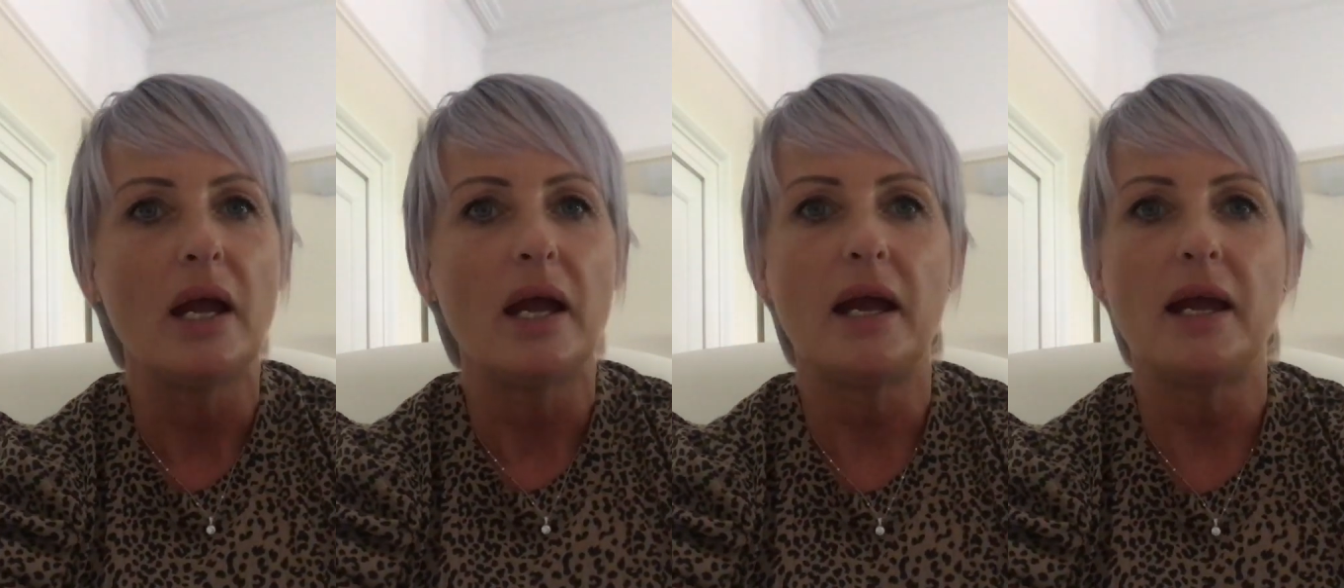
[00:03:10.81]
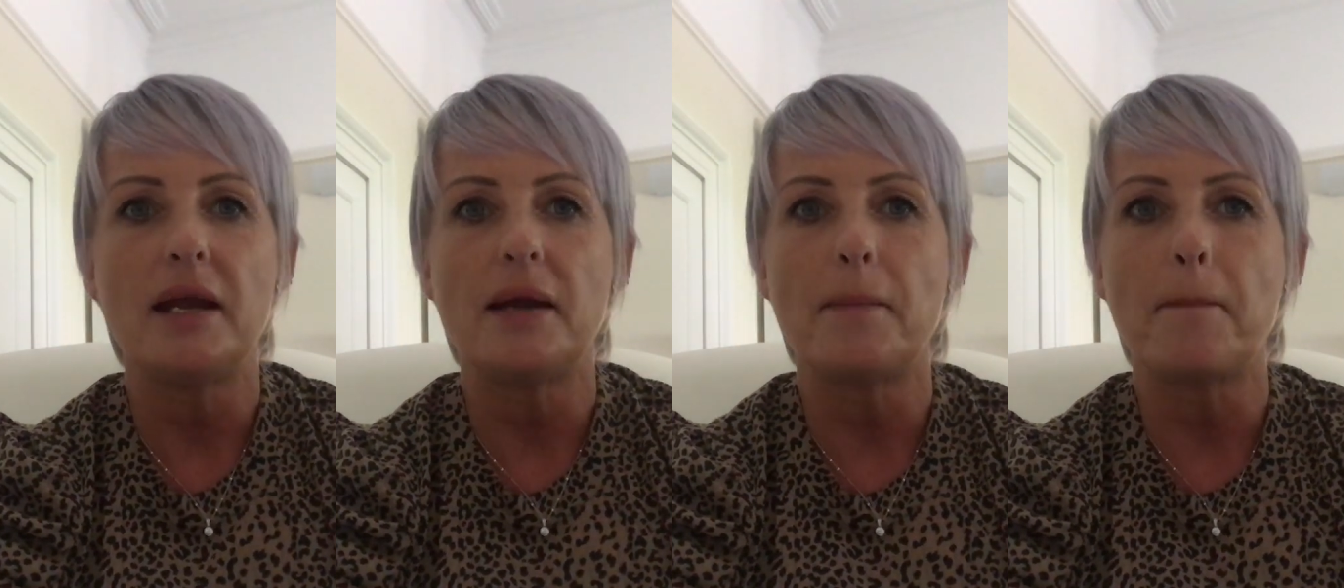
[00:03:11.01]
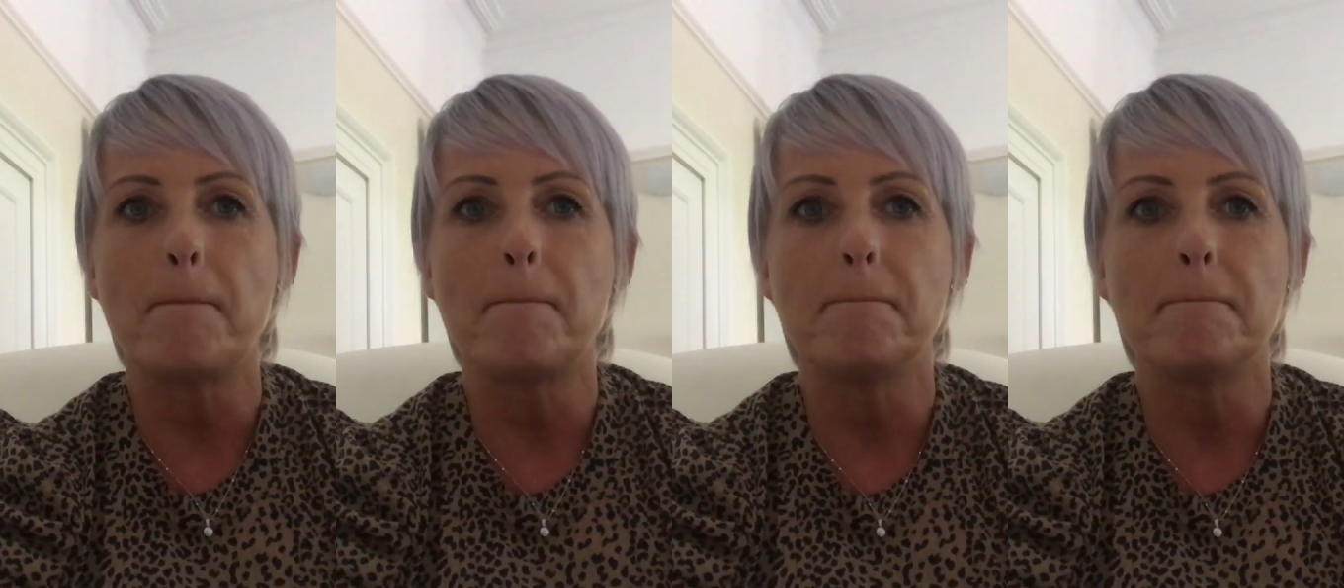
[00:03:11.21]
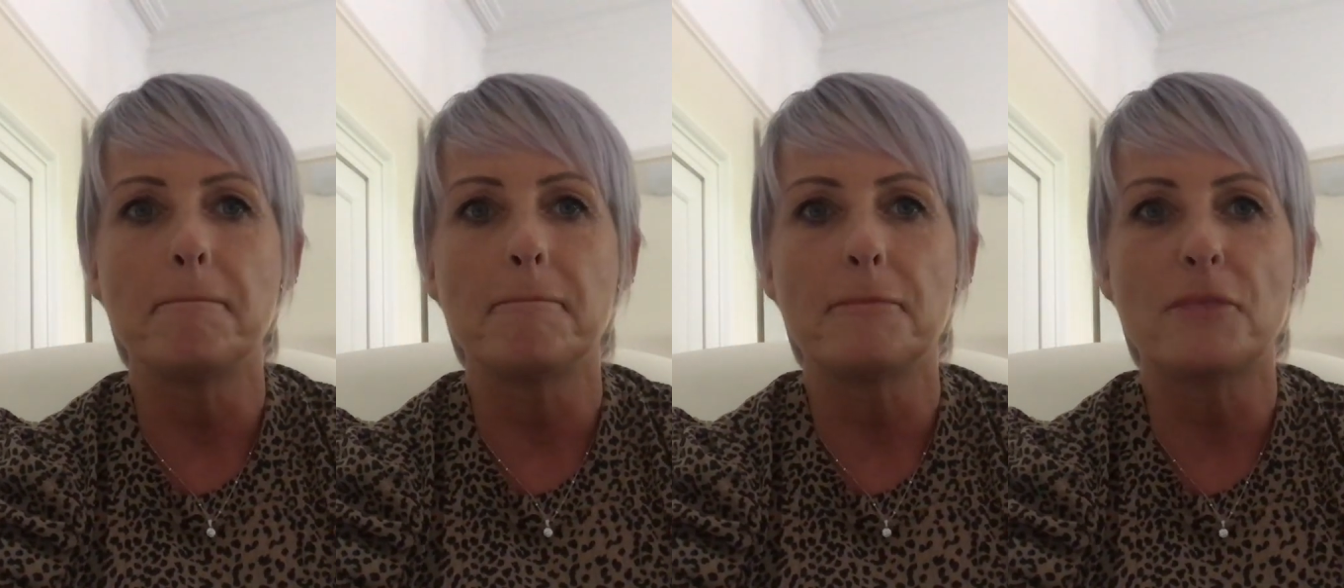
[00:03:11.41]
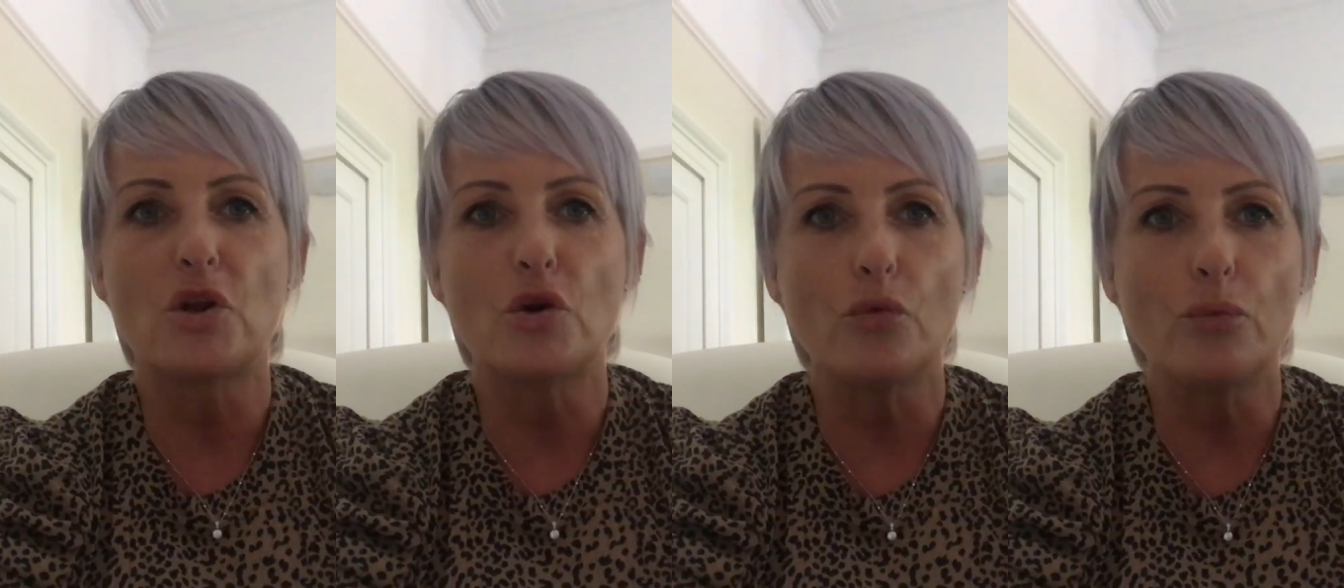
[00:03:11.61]

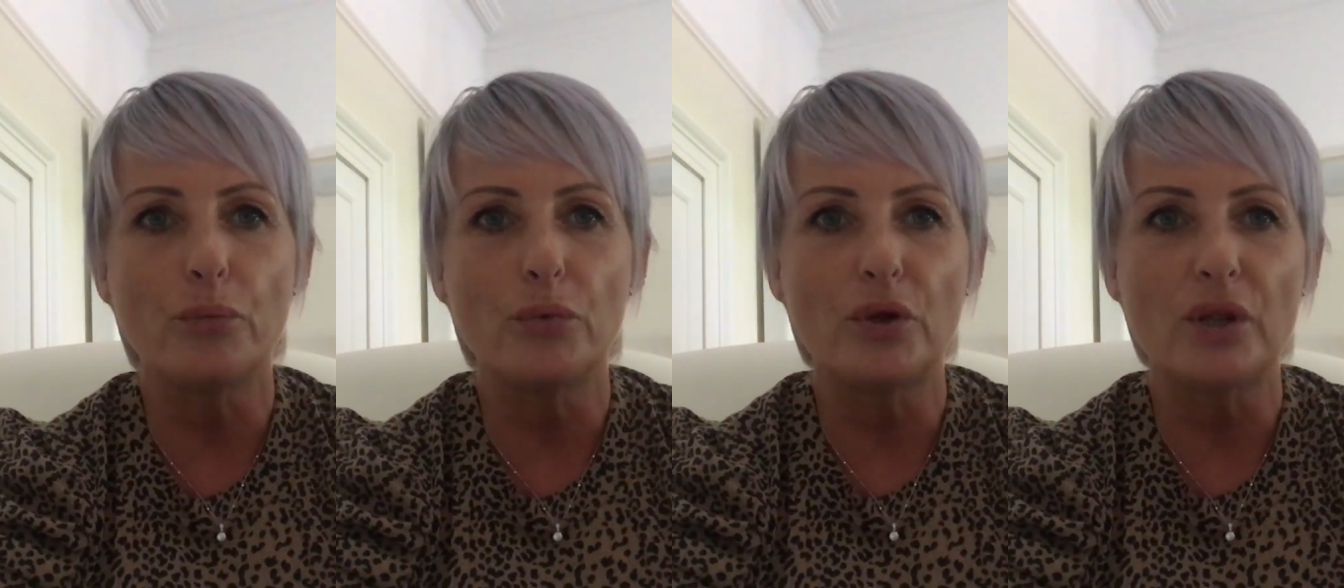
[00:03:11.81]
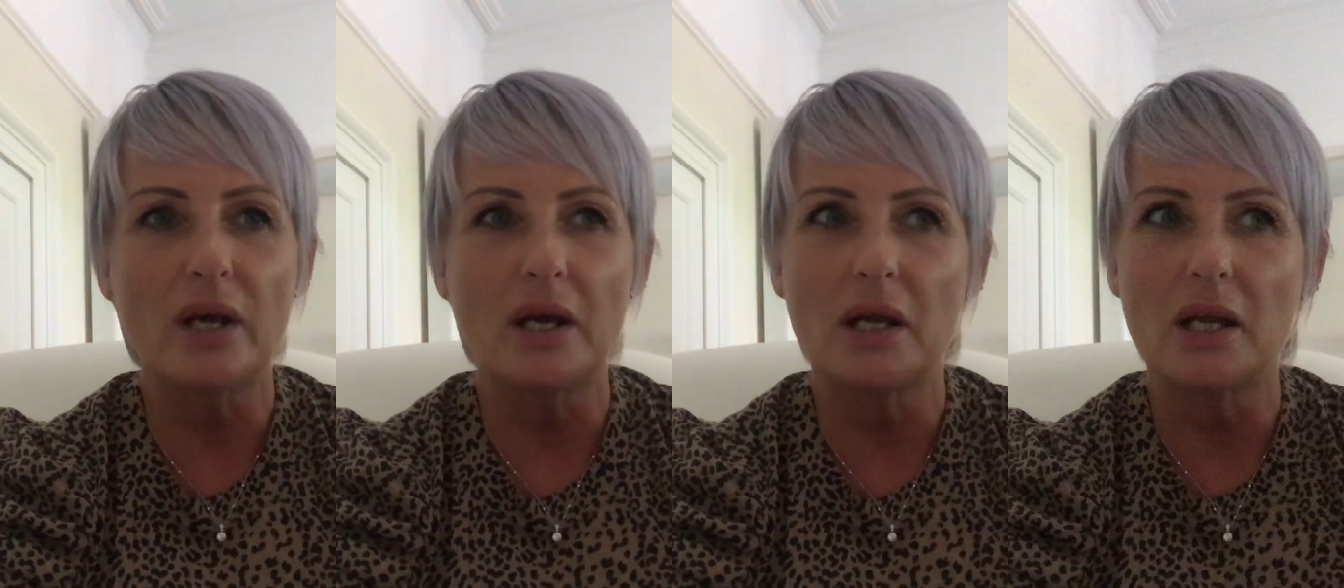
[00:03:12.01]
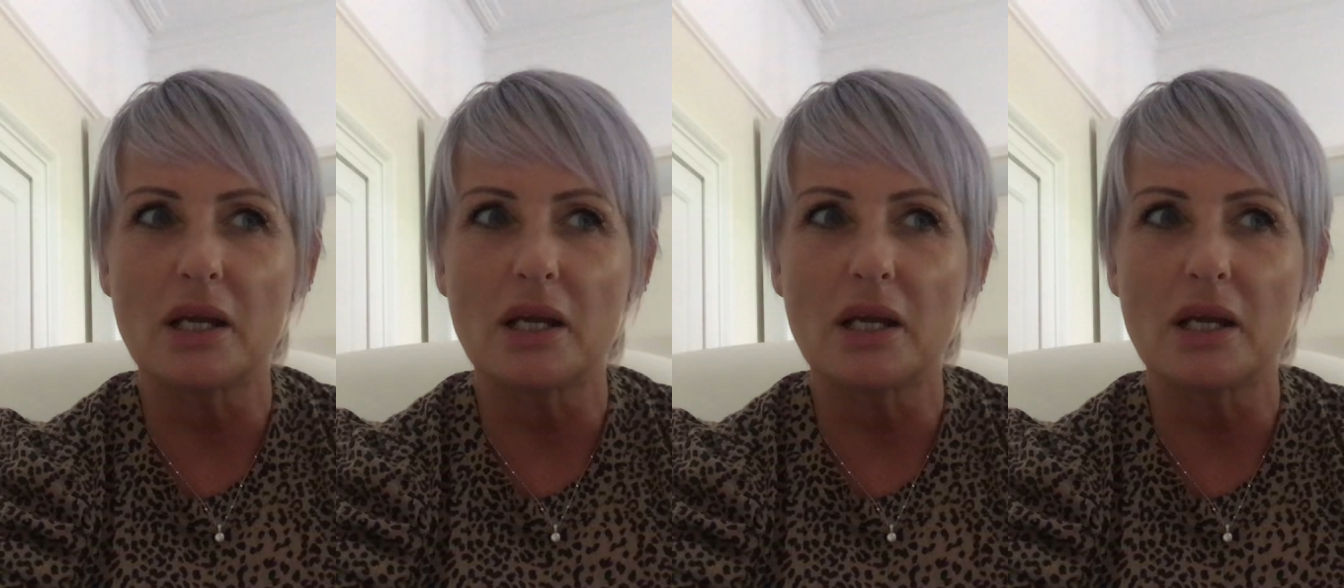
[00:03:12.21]
Don't put that